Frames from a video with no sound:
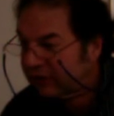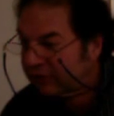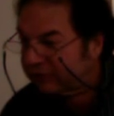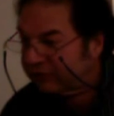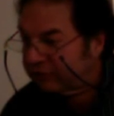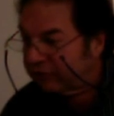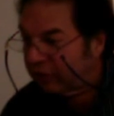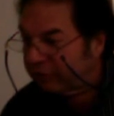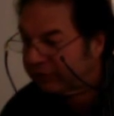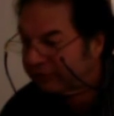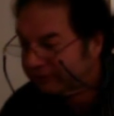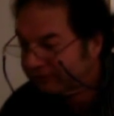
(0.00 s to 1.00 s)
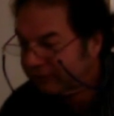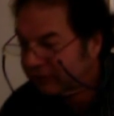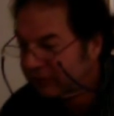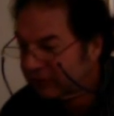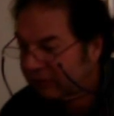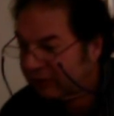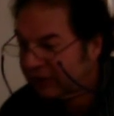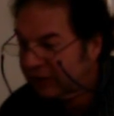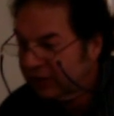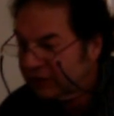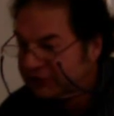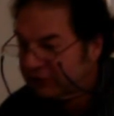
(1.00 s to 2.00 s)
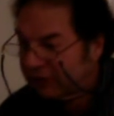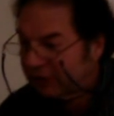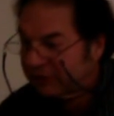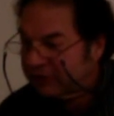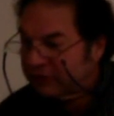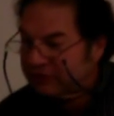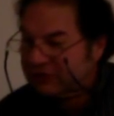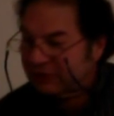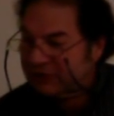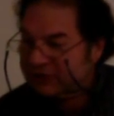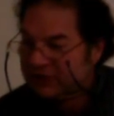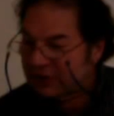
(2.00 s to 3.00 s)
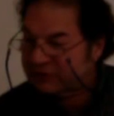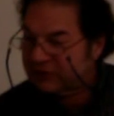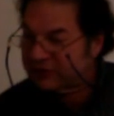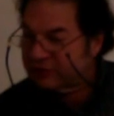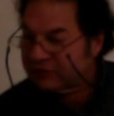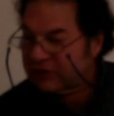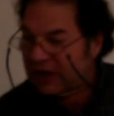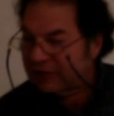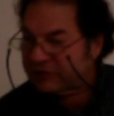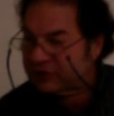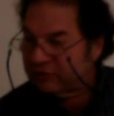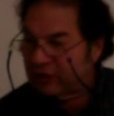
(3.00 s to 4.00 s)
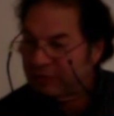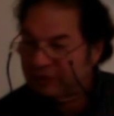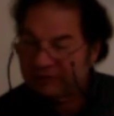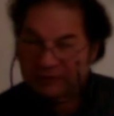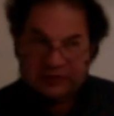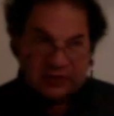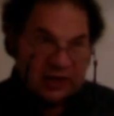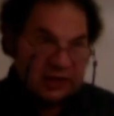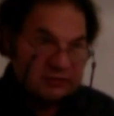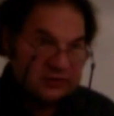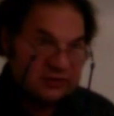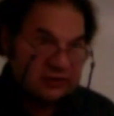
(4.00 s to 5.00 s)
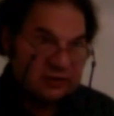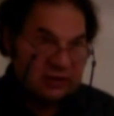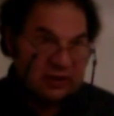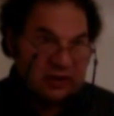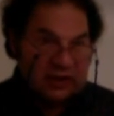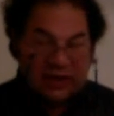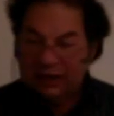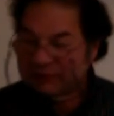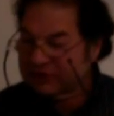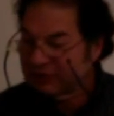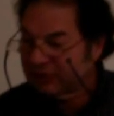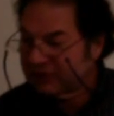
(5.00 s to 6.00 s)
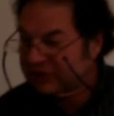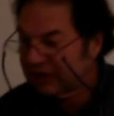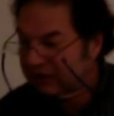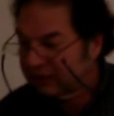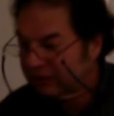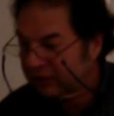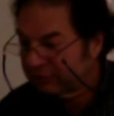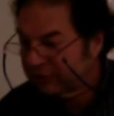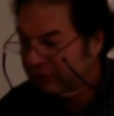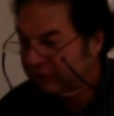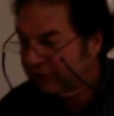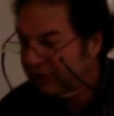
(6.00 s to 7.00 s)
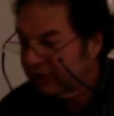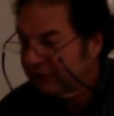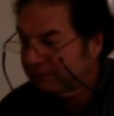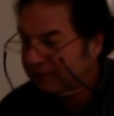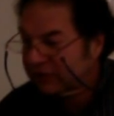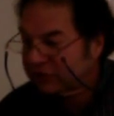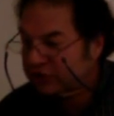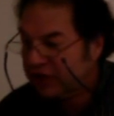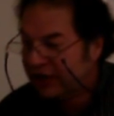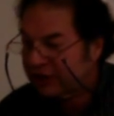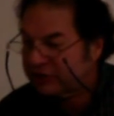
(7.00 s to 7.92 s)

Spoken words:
New Roman. All right. So what I'm going to do is I'm going to substitute Times New Roman for Times, and I'm simply telling the computer, change